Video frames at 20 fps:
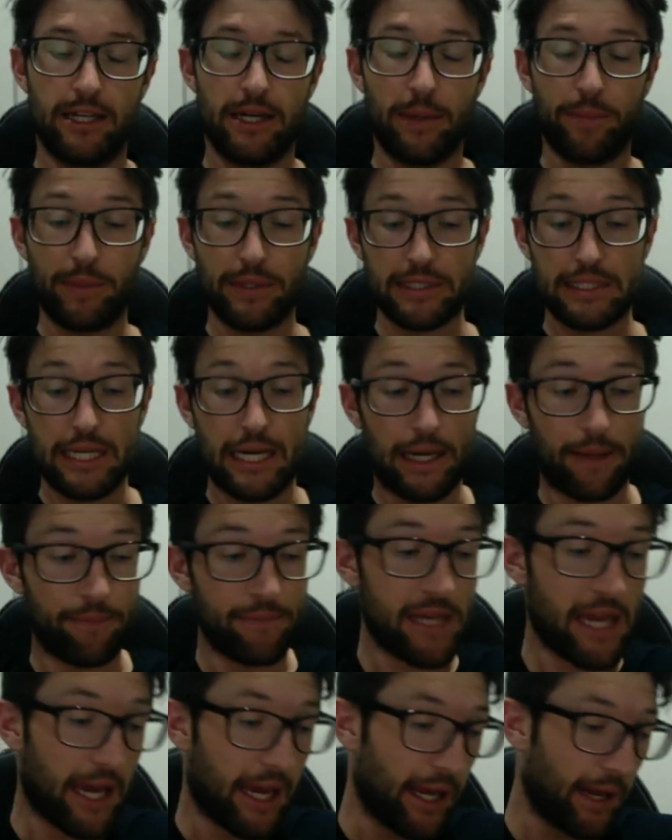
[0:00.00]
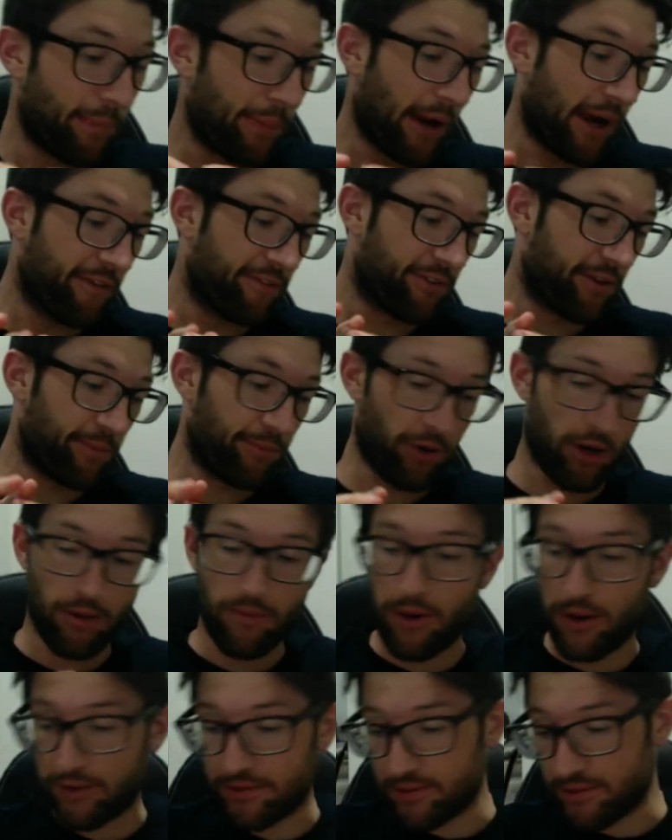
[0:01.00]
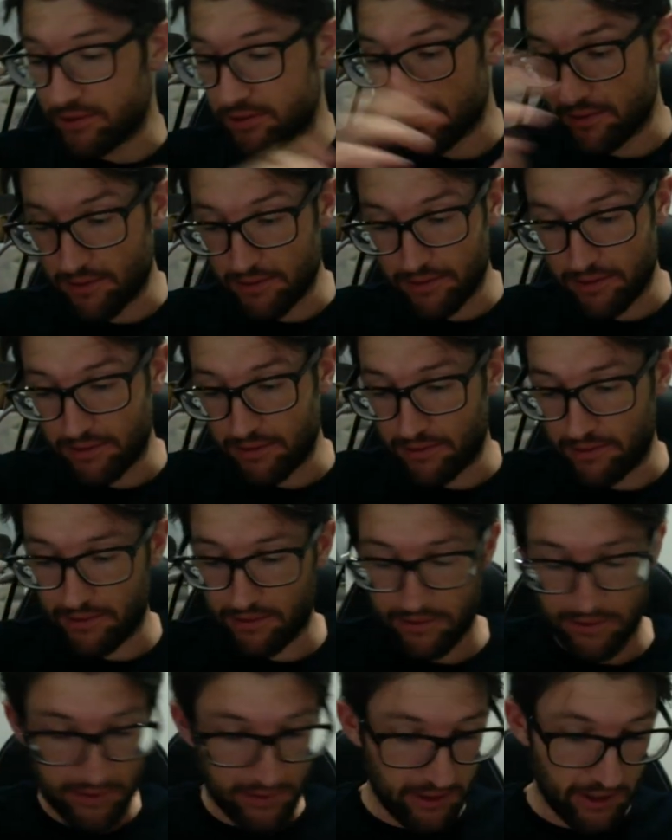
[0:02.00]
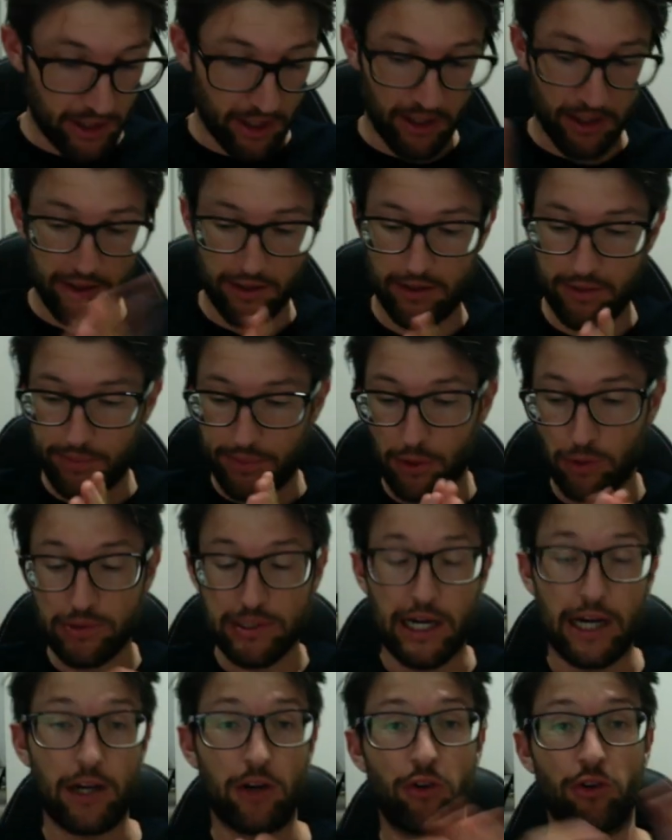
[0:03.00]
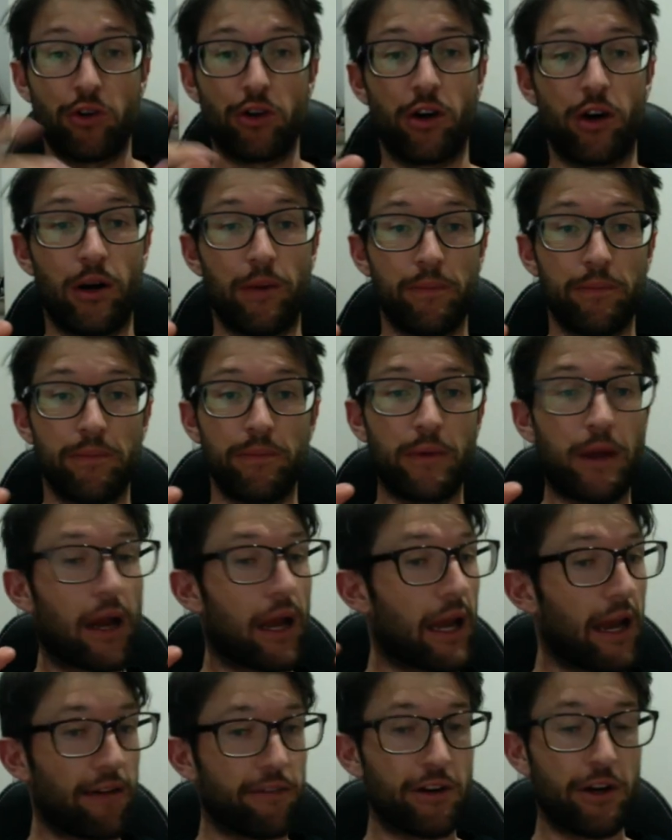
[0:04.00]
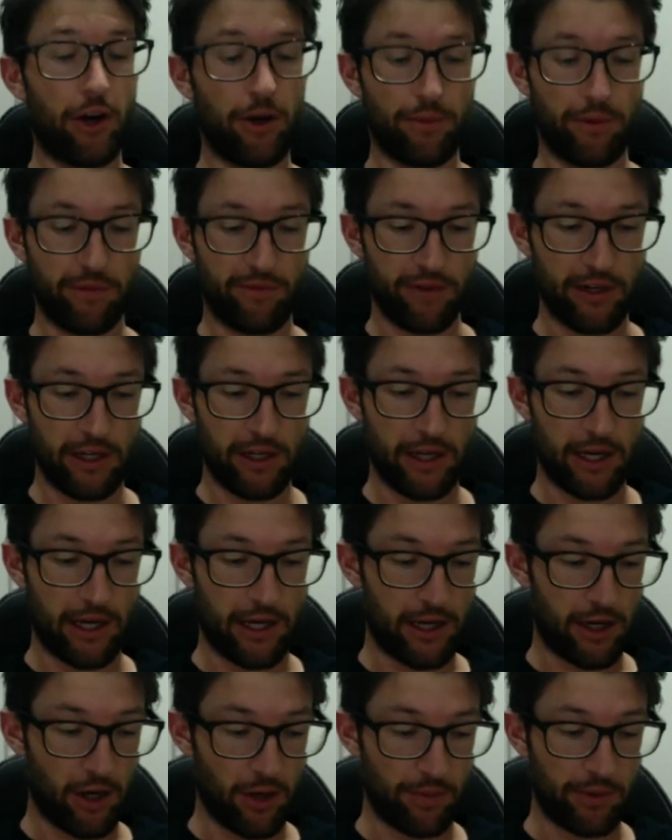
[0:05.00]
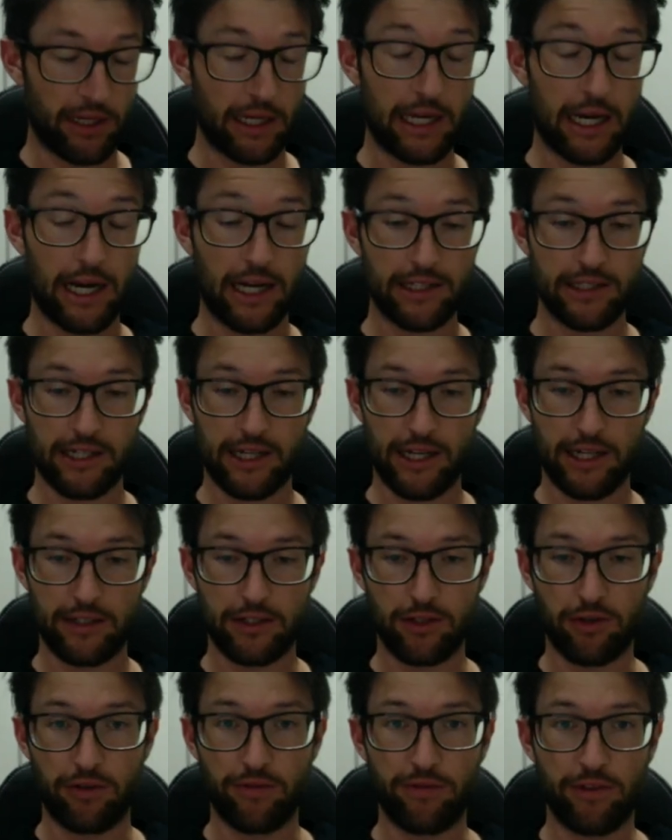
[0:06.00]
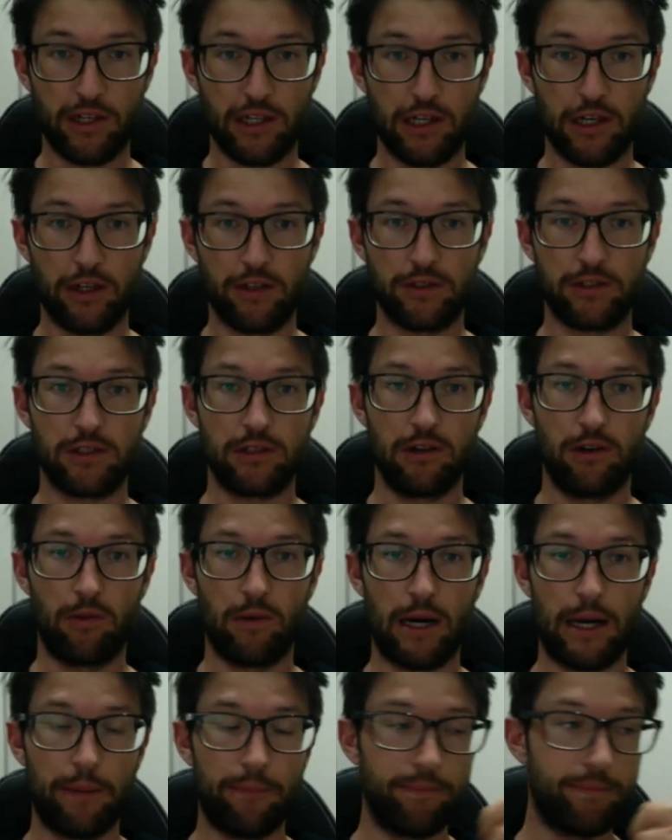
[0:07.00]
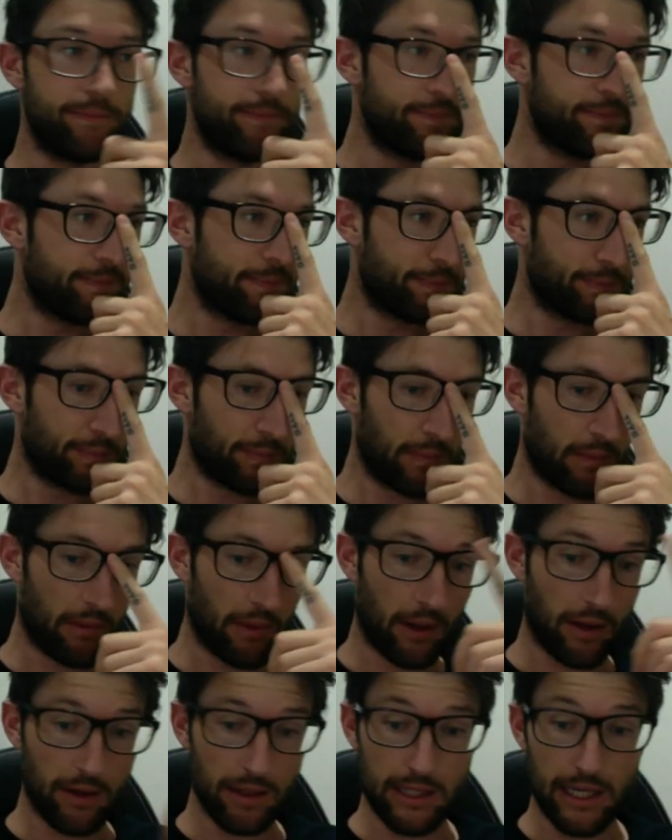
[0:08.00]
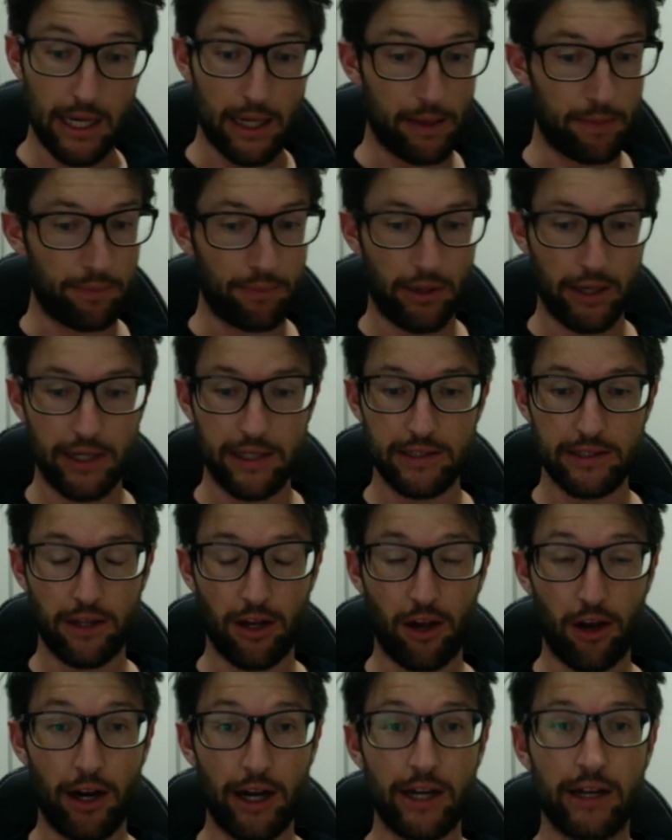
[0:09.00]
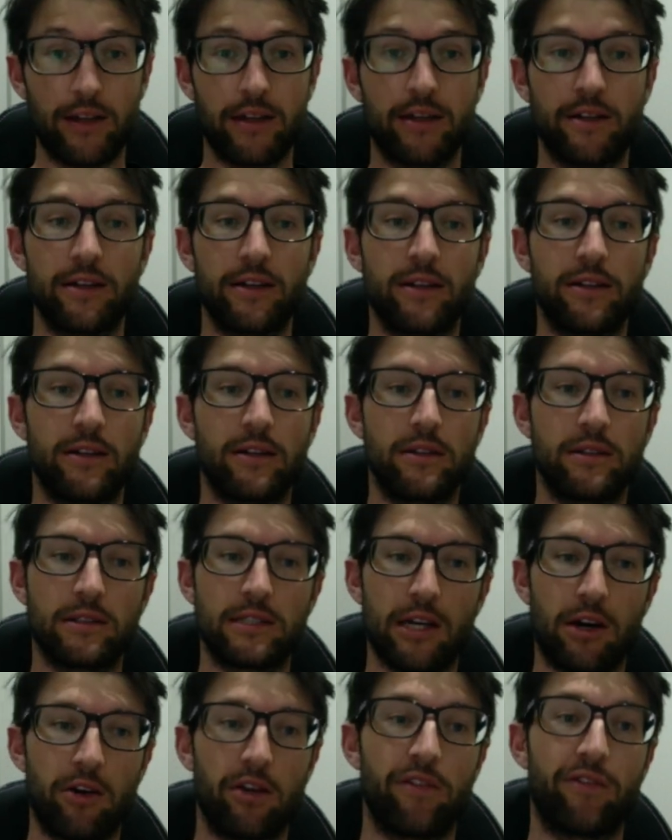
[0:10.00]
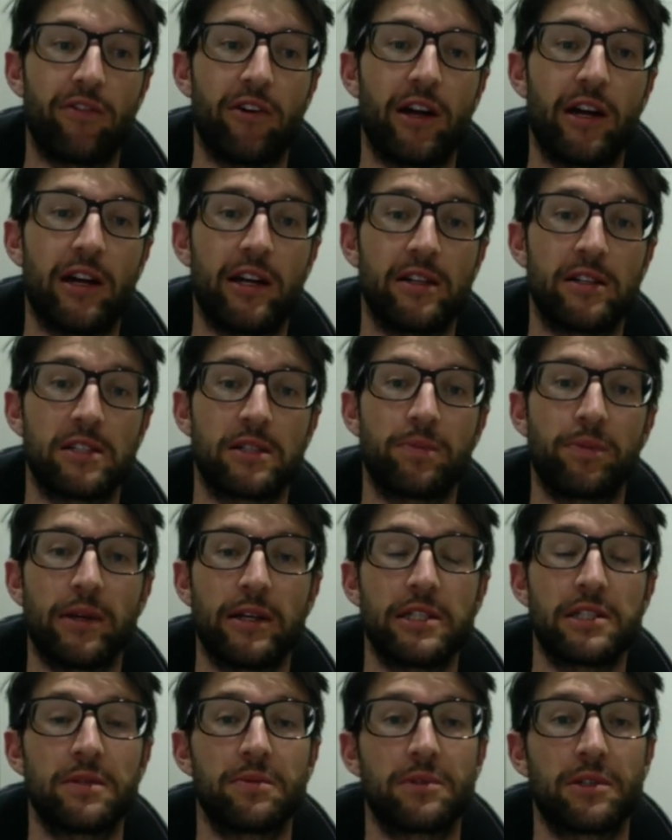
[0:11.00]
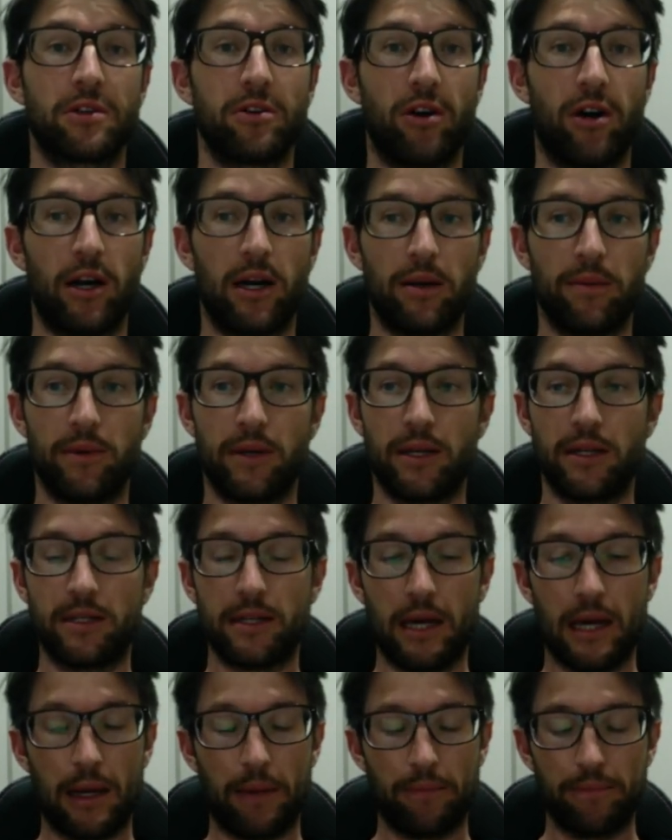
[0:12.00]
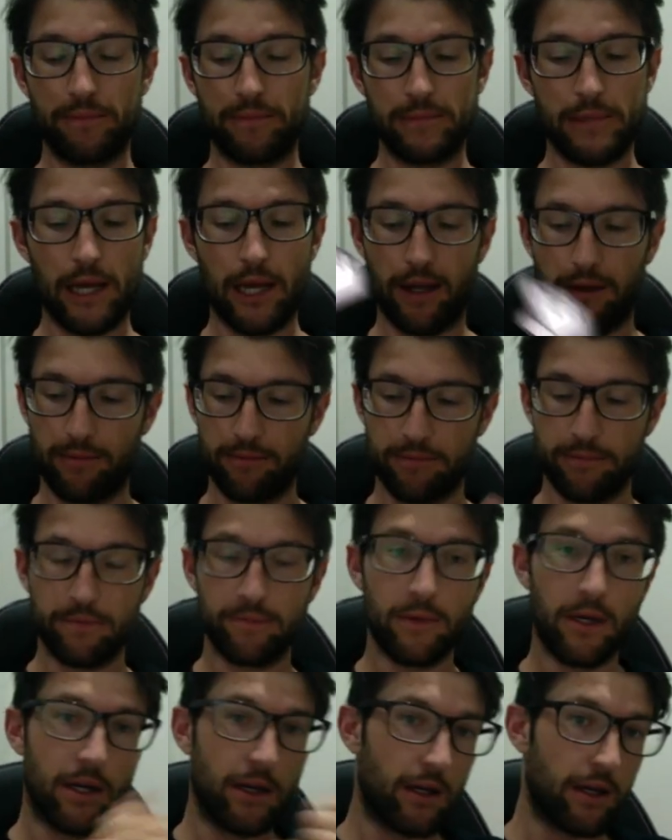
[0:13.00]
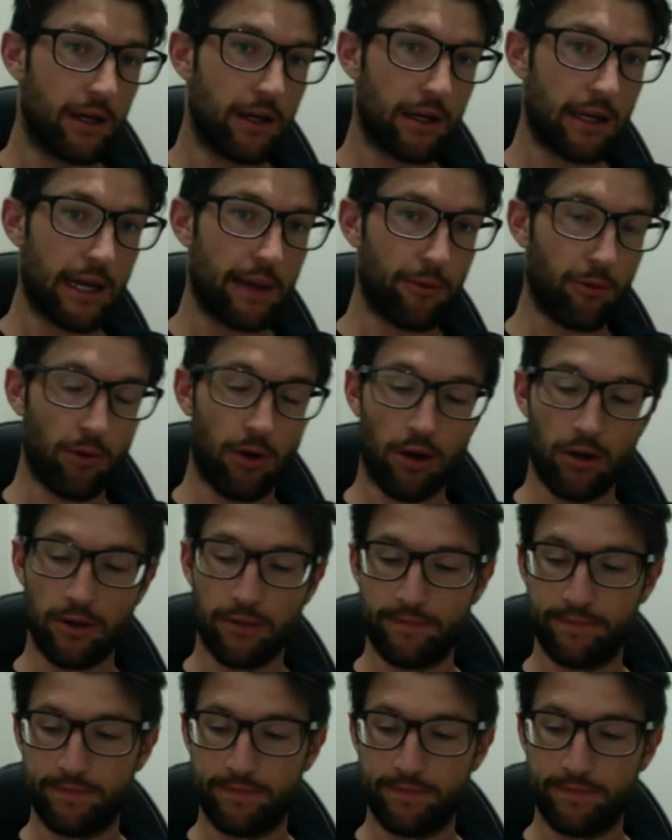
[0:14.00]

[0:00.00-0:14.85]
But yeah, you're paying for the promos. You know, pulls aren't good. I'm loving opening cards again, doing videos. So yeah, please like, tell your friends, please subscribe, and yeah, keep it rolling.